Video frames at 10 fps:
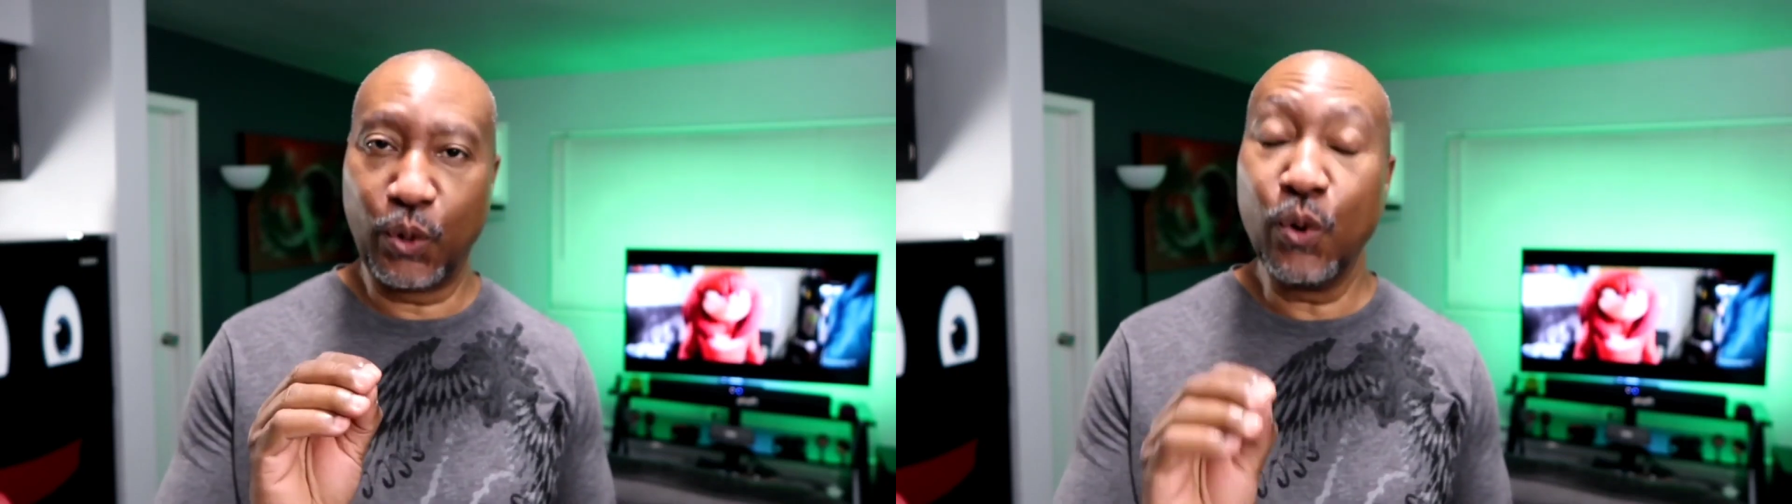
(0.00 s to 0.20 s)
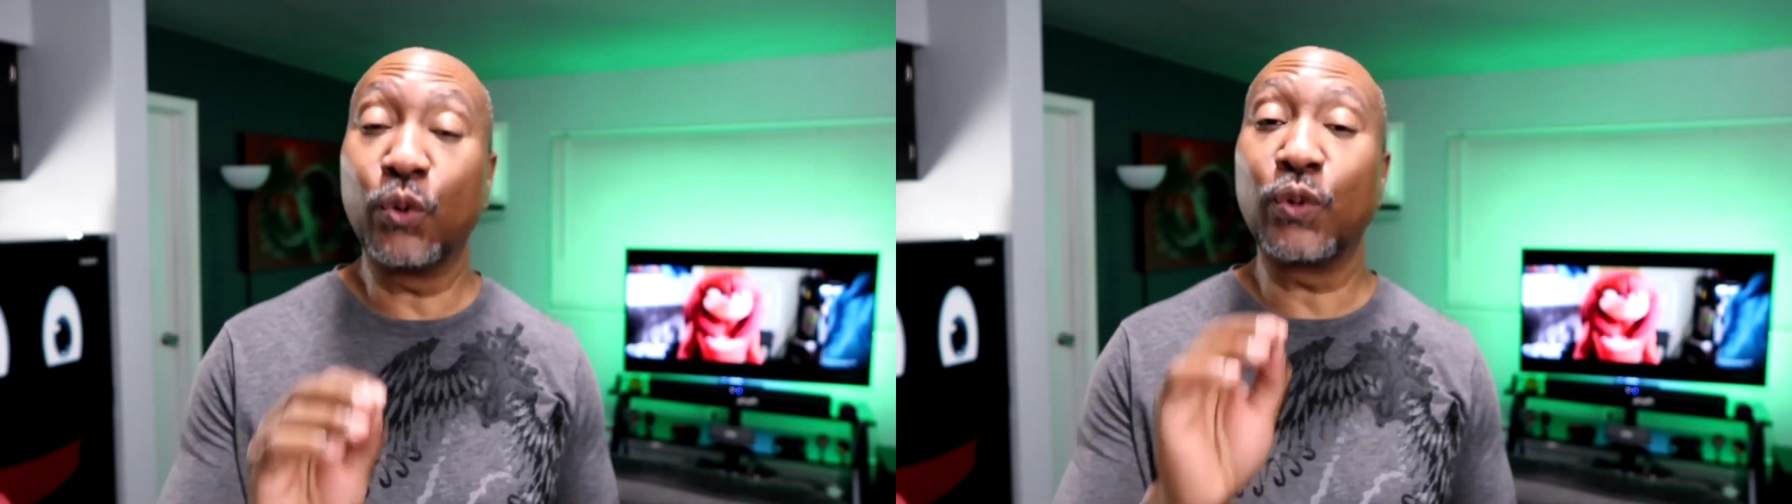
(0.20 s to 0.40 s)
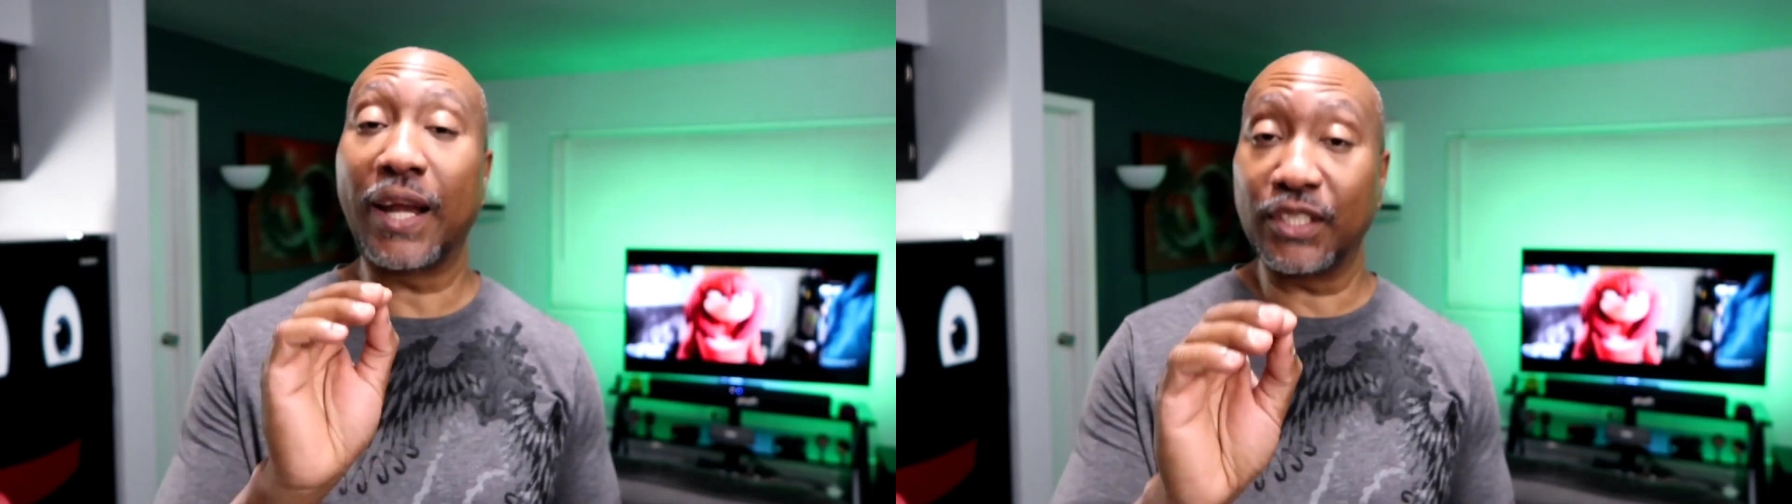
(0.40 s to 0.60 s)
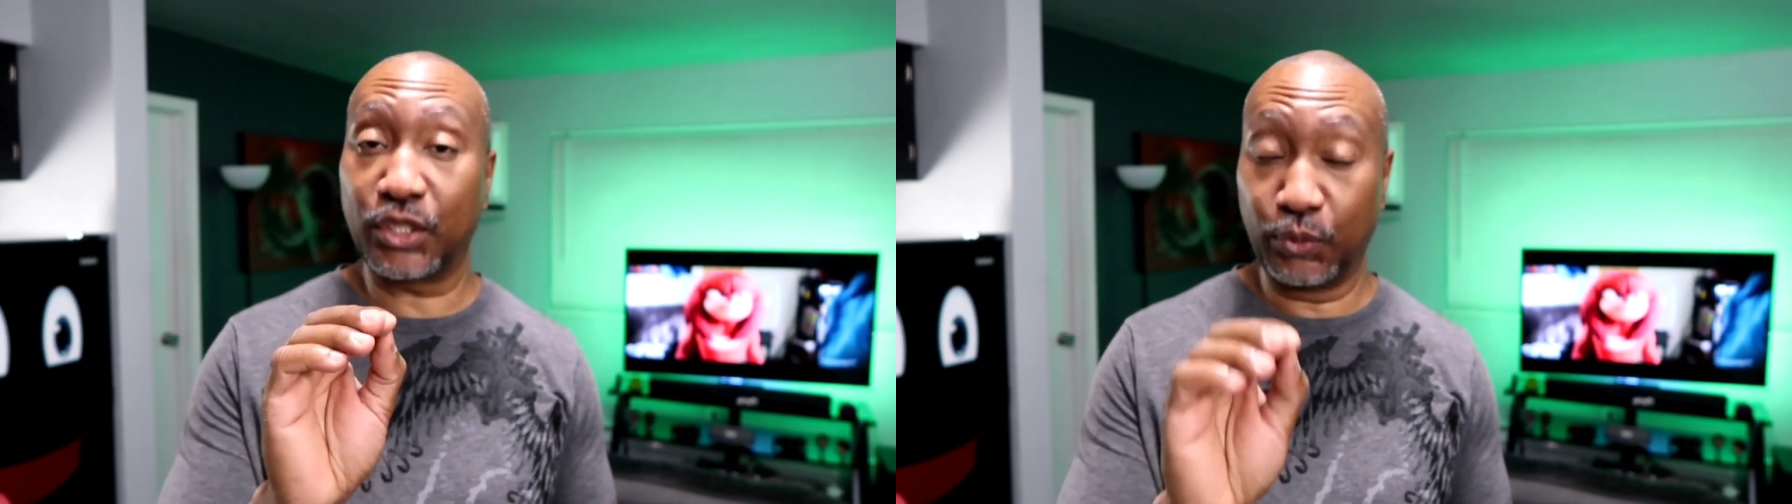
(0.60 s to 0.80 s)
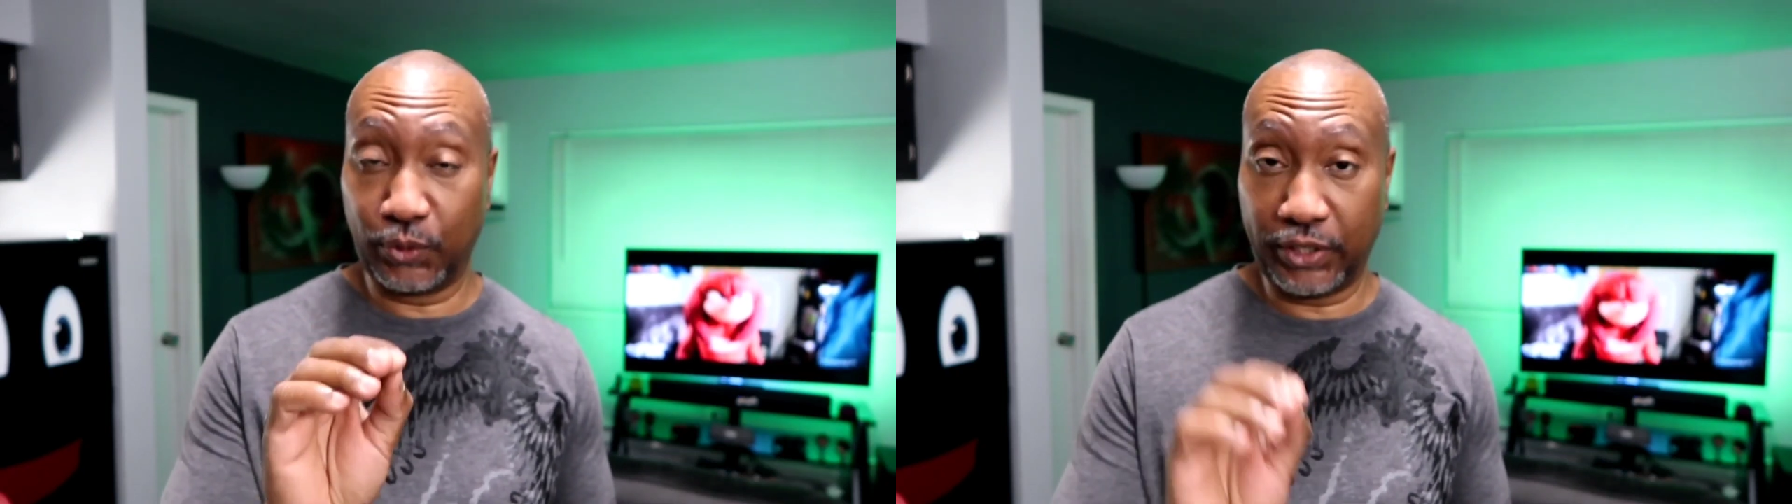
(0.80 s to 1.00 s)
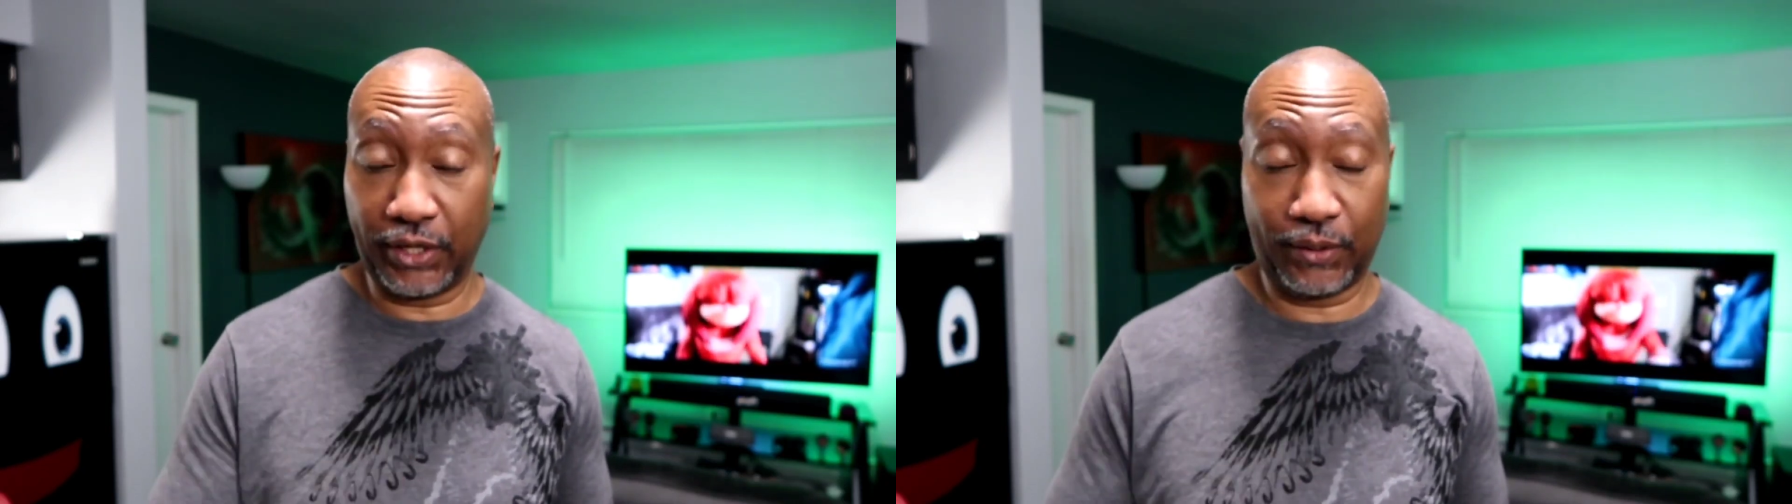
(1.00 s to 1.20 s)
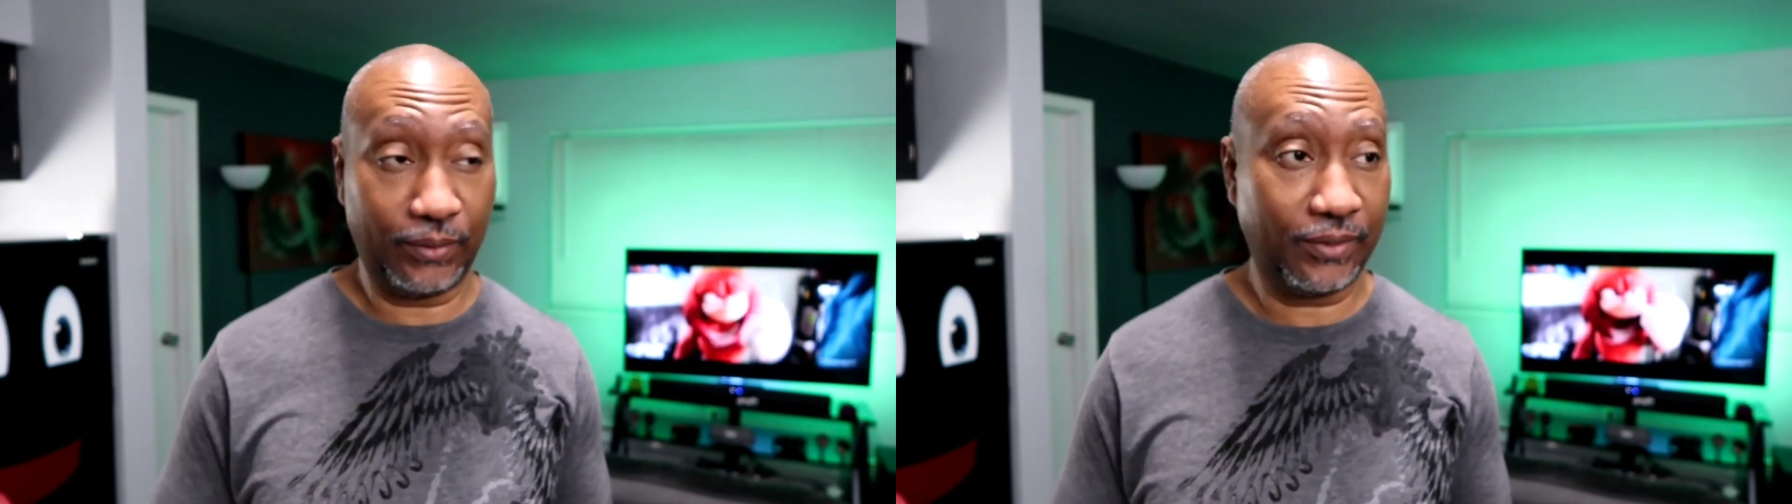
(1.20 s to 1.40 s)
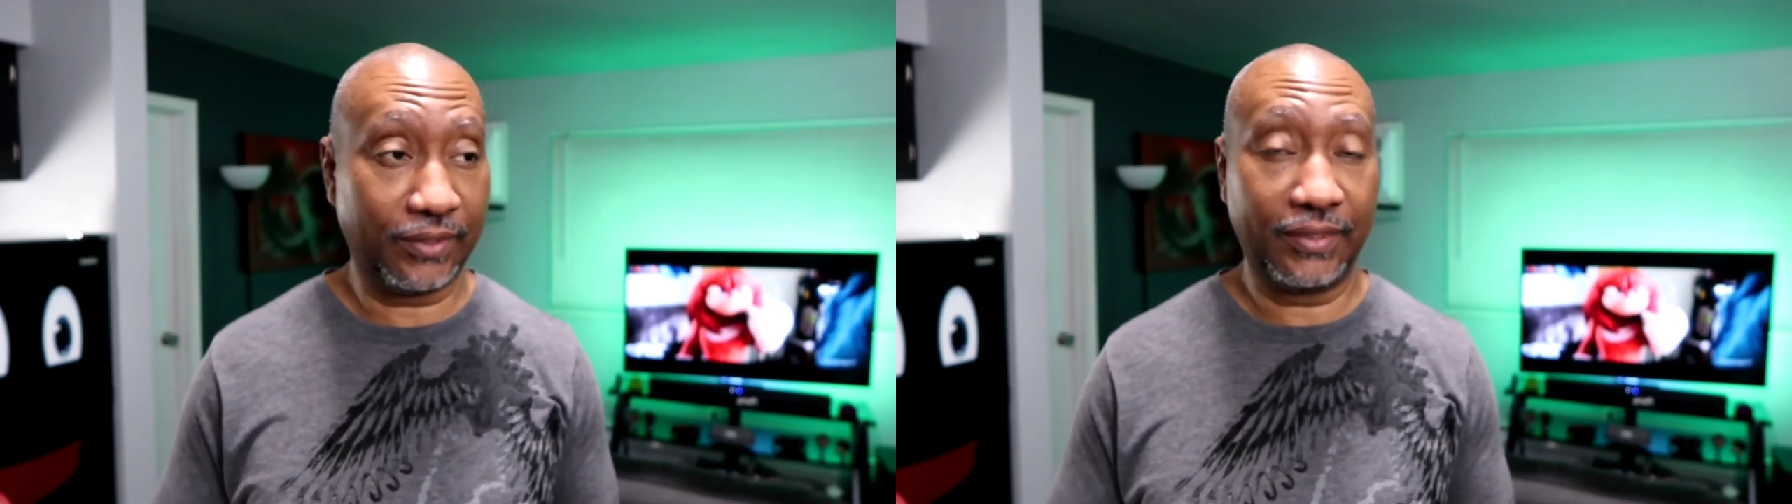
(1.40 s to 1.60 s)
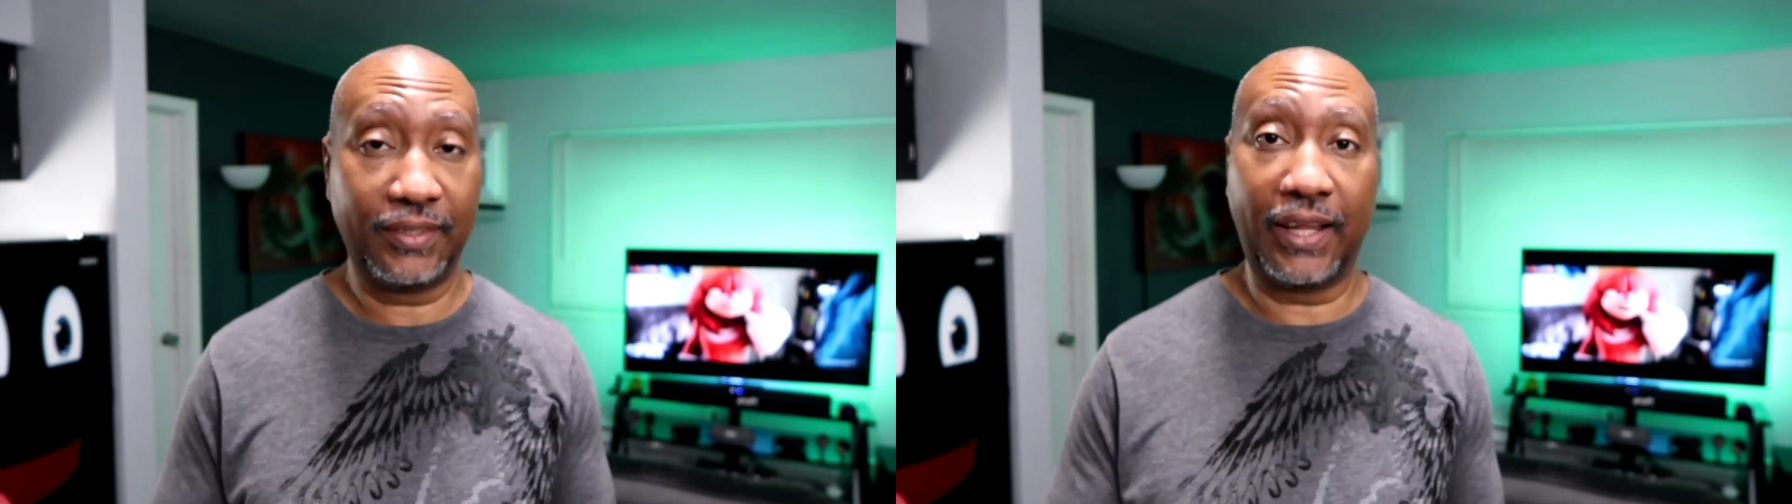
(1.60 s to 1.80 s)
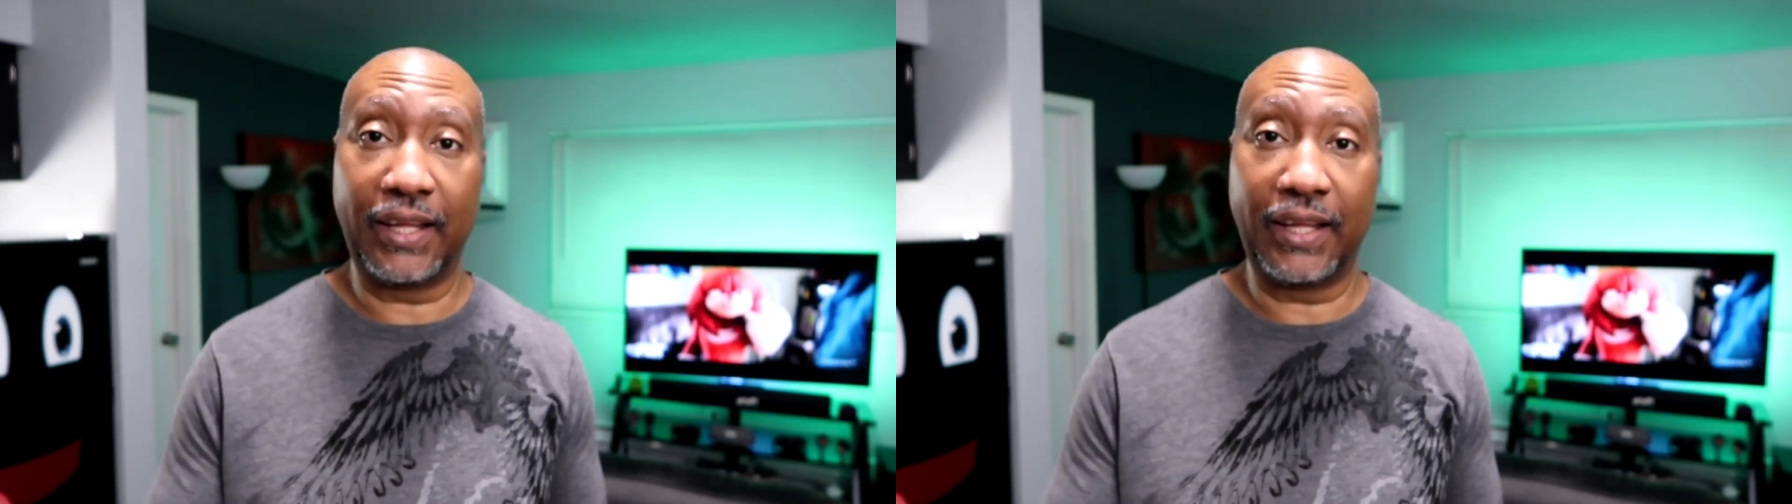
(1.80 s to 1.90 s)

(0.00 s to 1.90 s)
Cool Ranch Doritos,